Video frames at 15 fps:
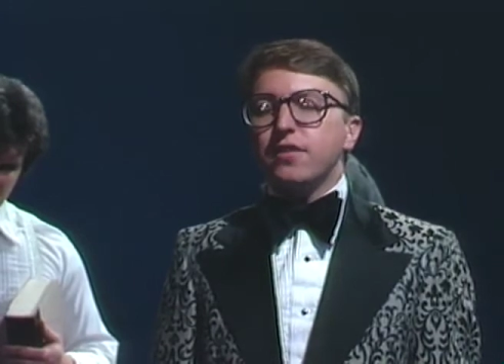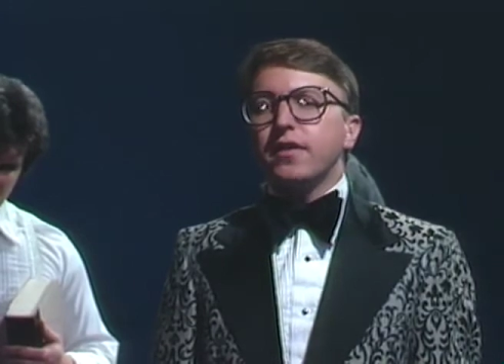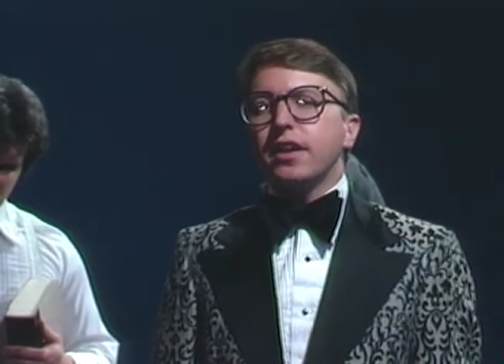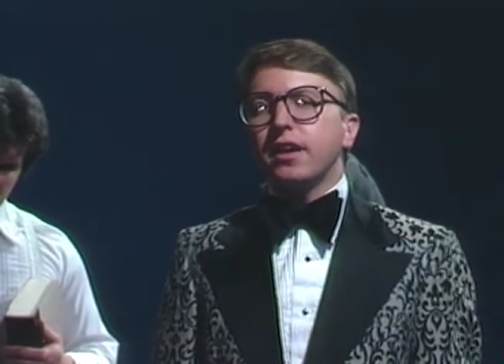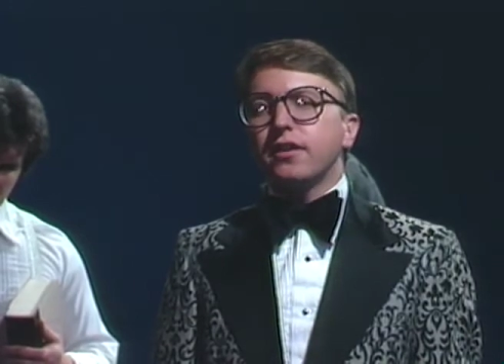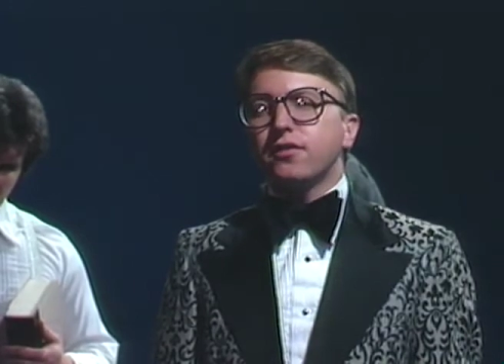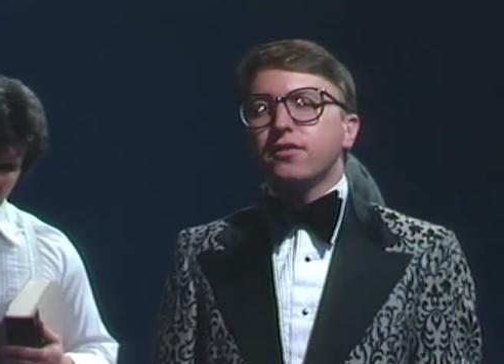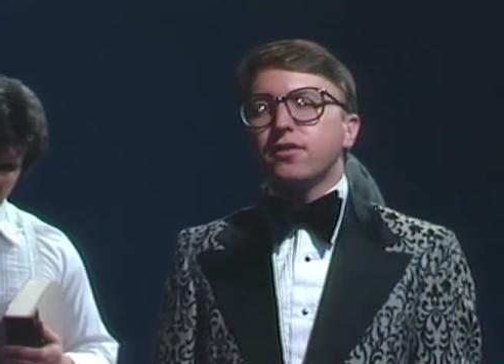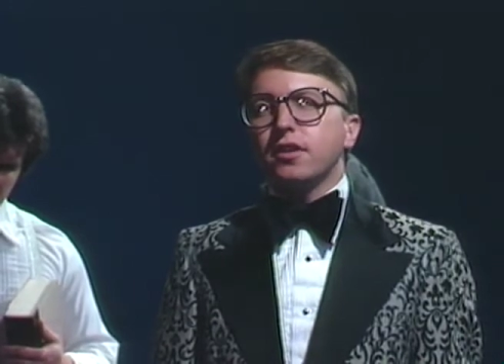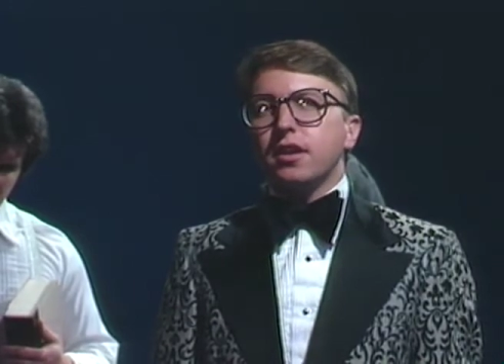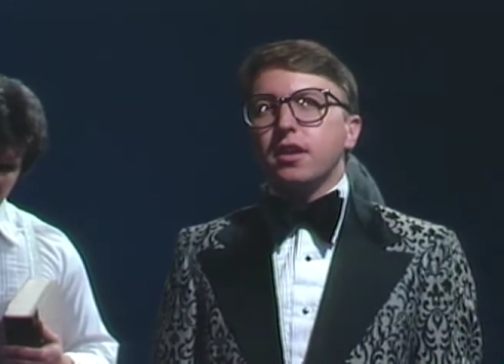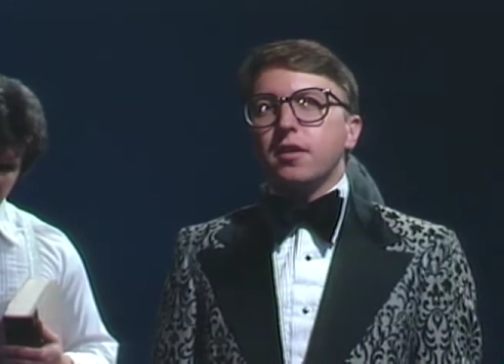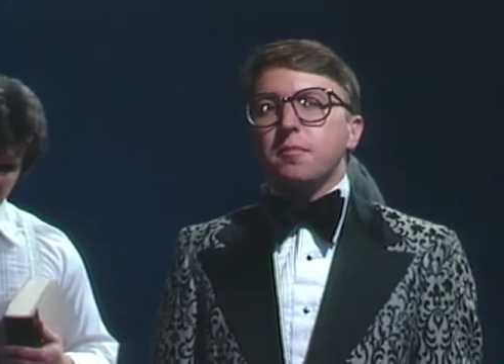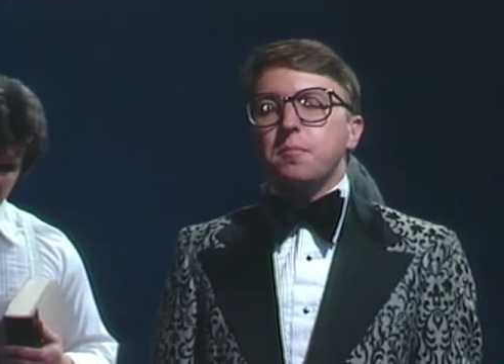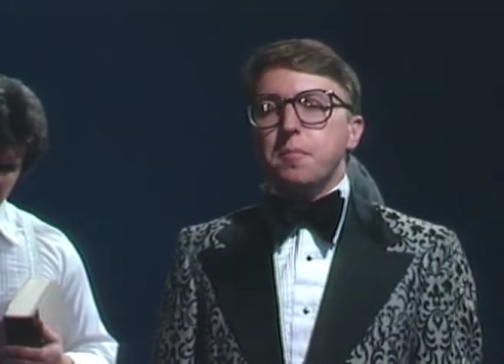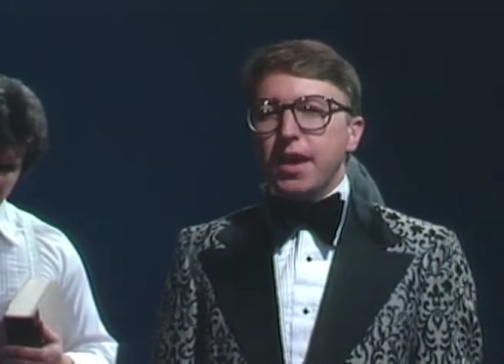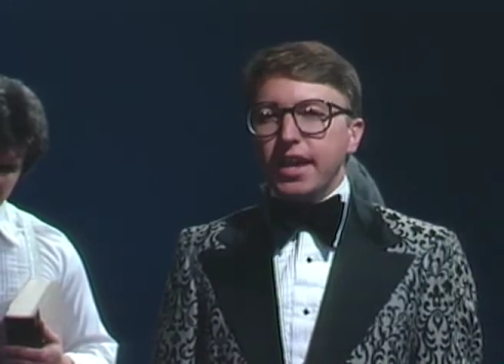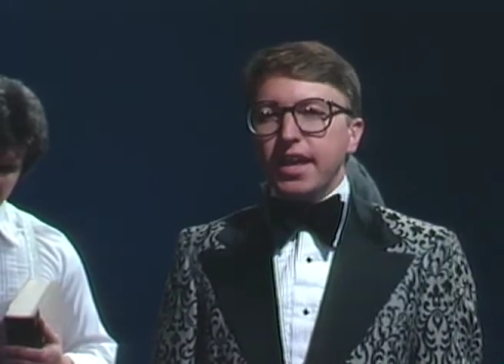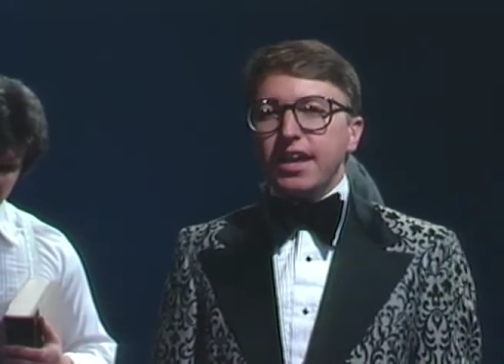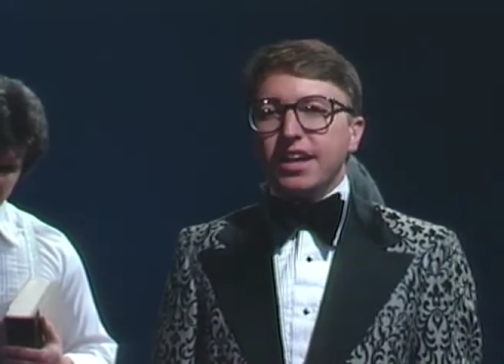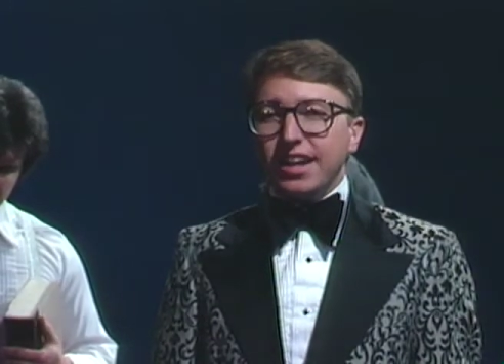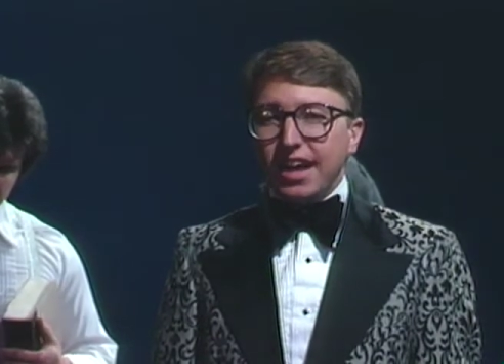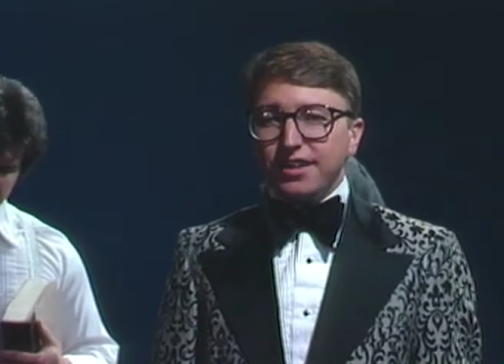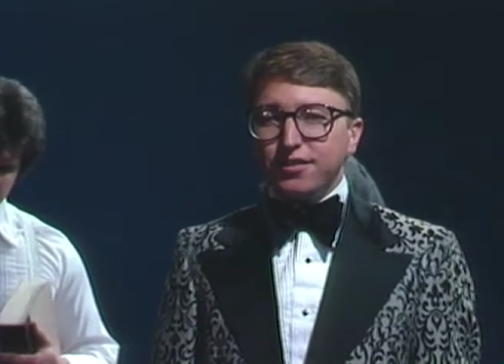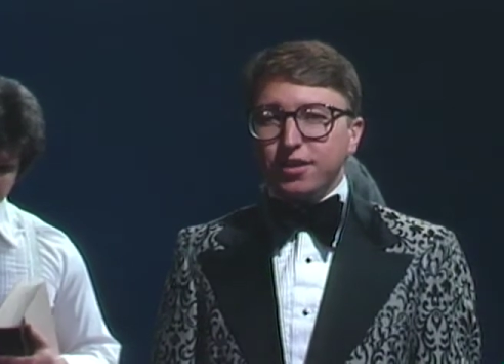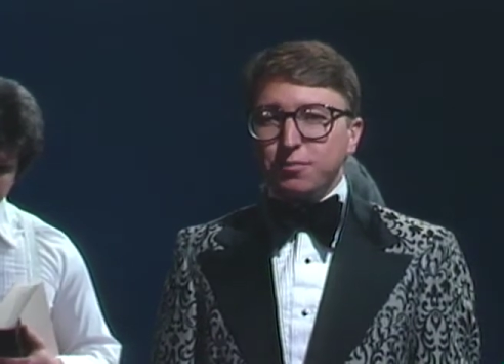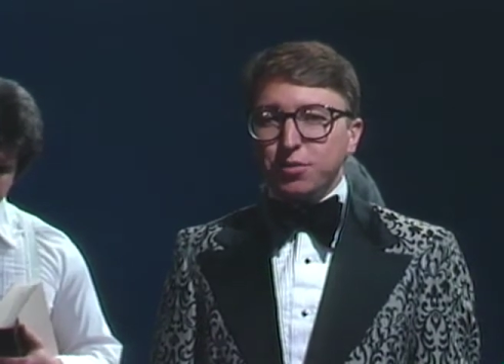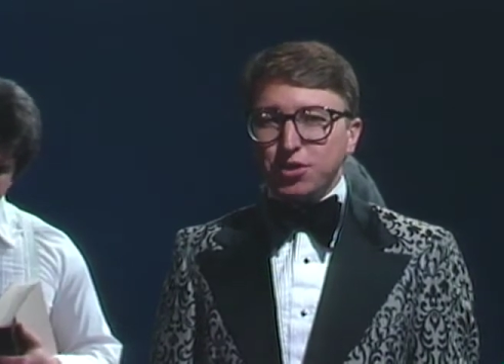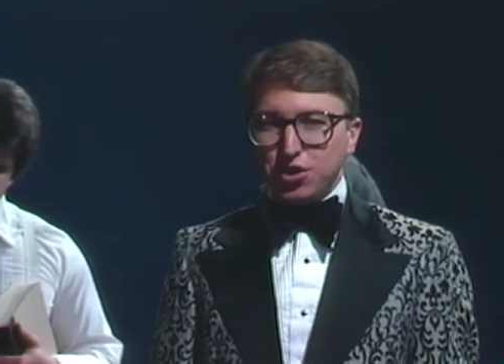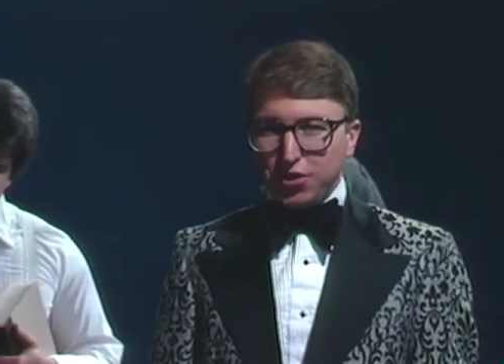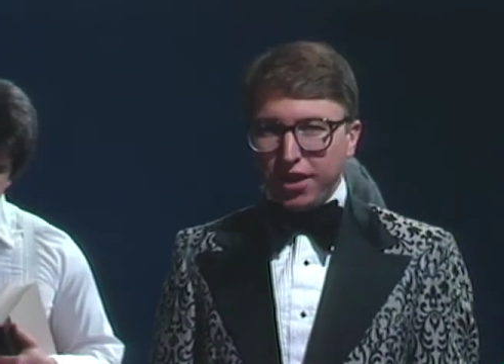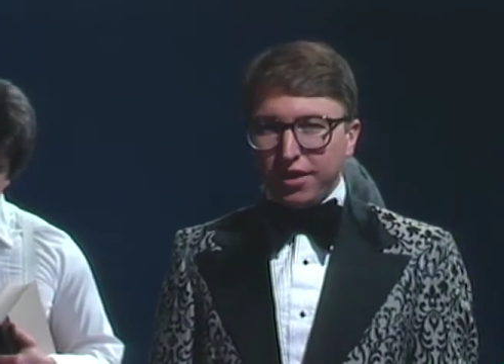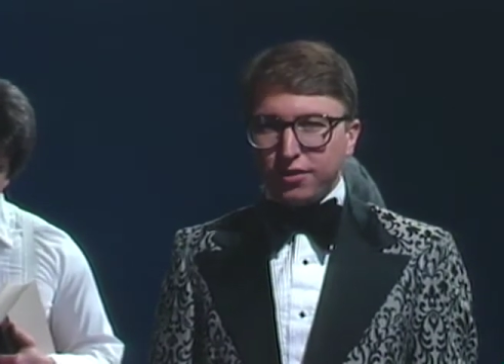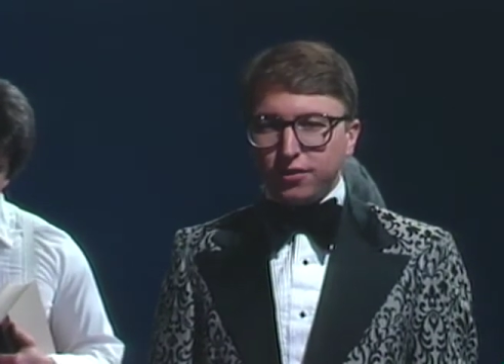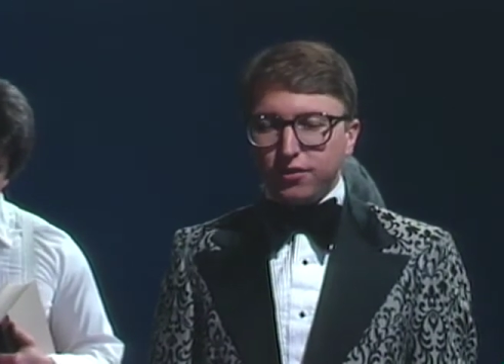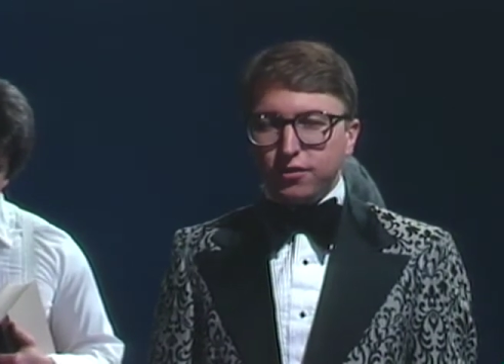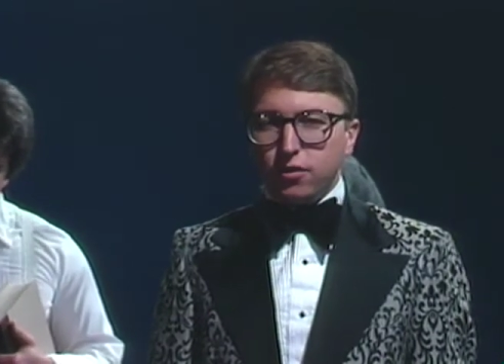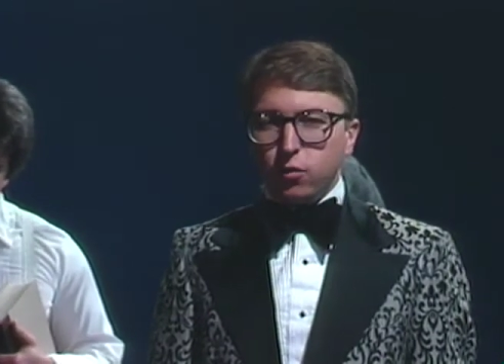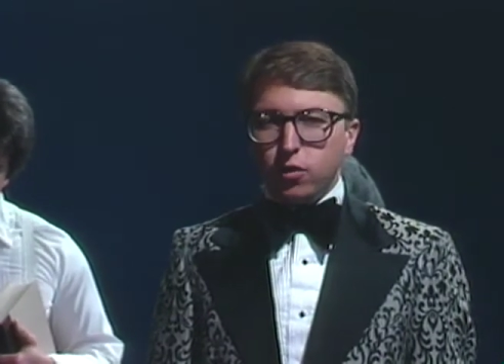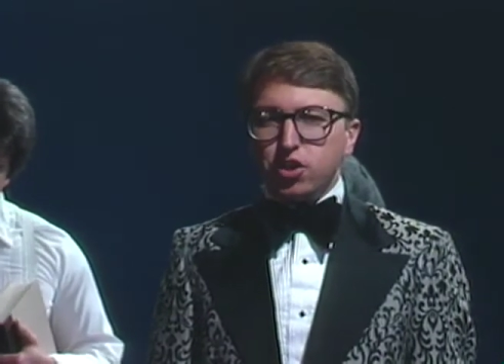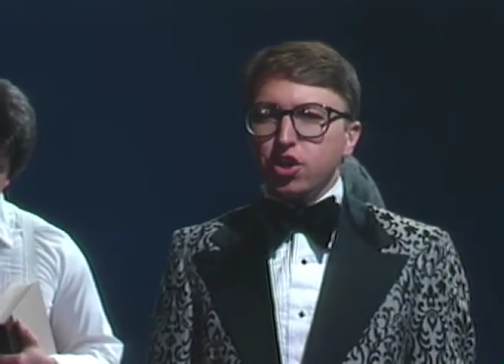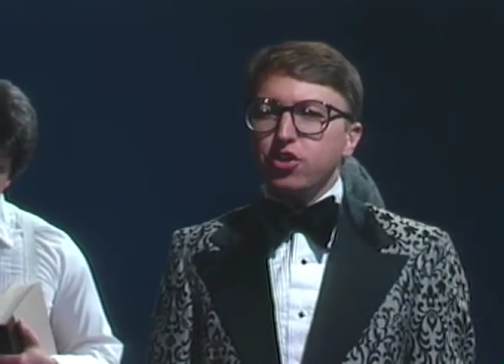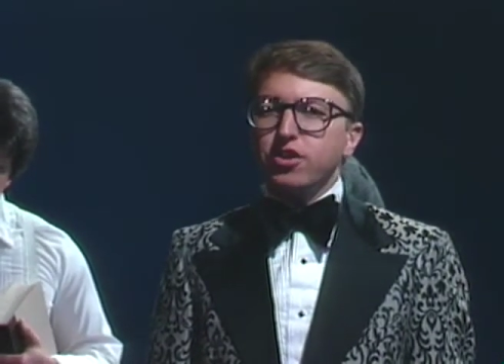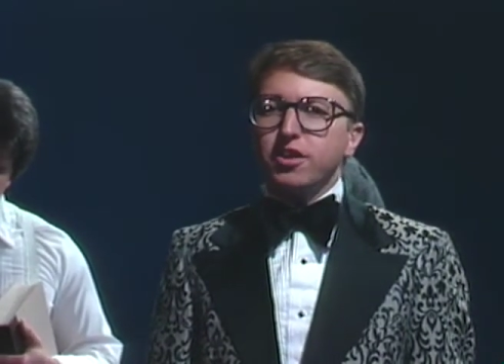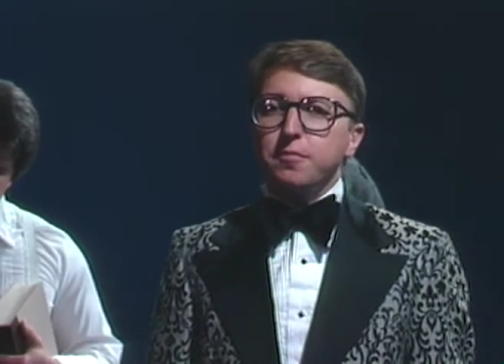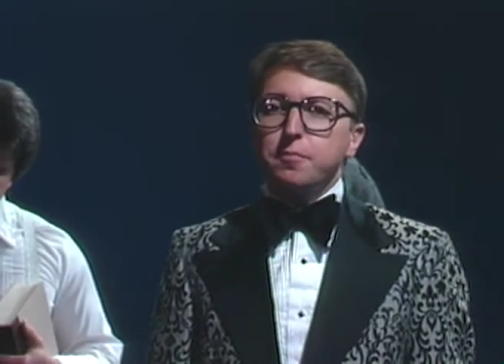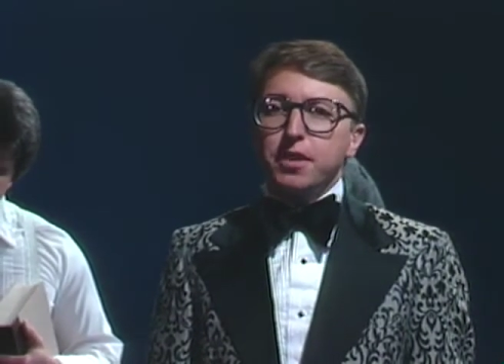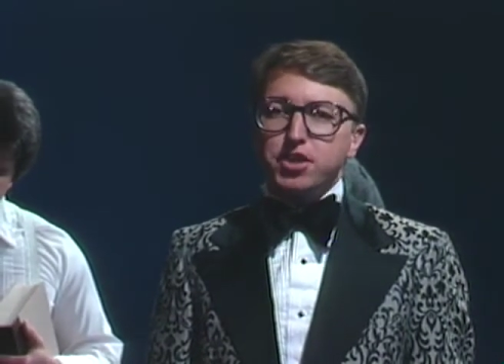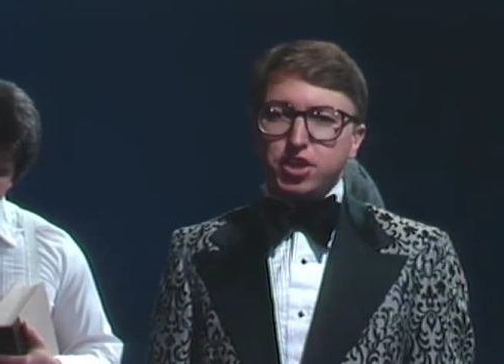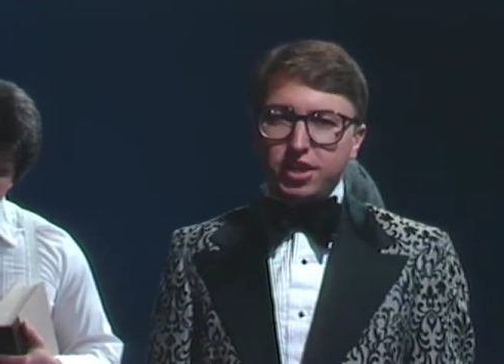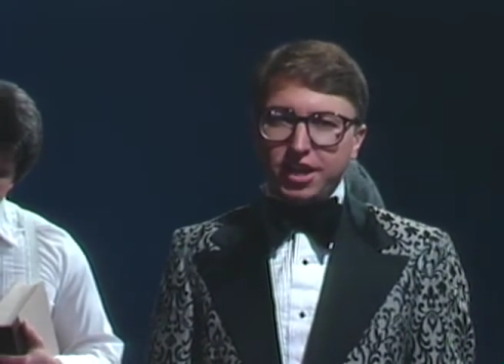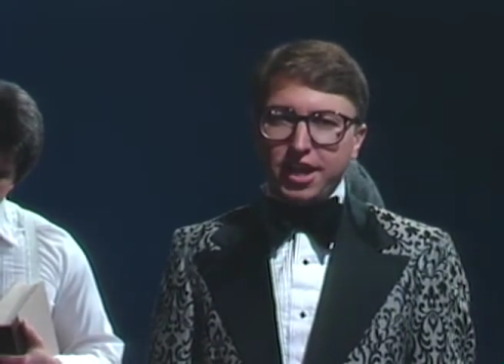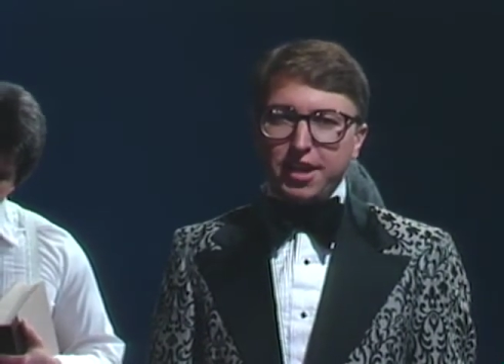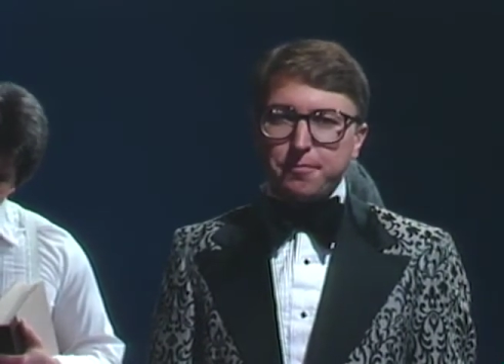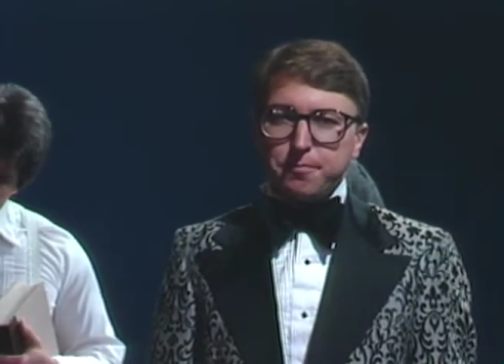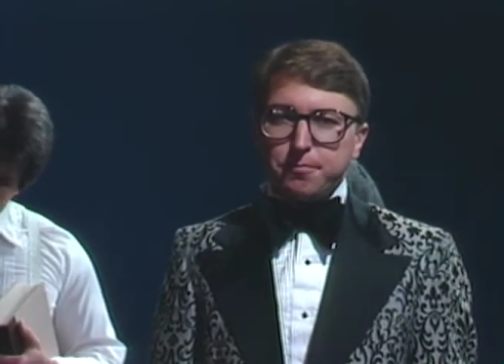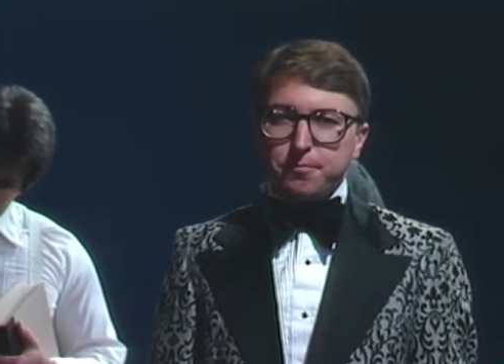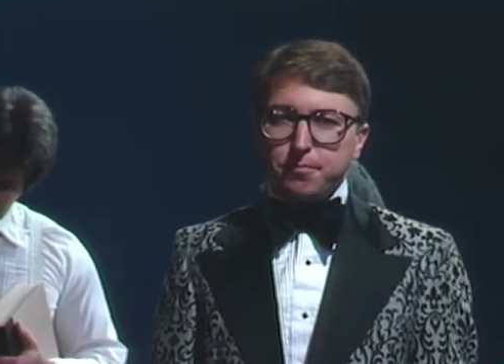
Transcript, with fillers: given us many classic portrayals, which earned him much acclaim.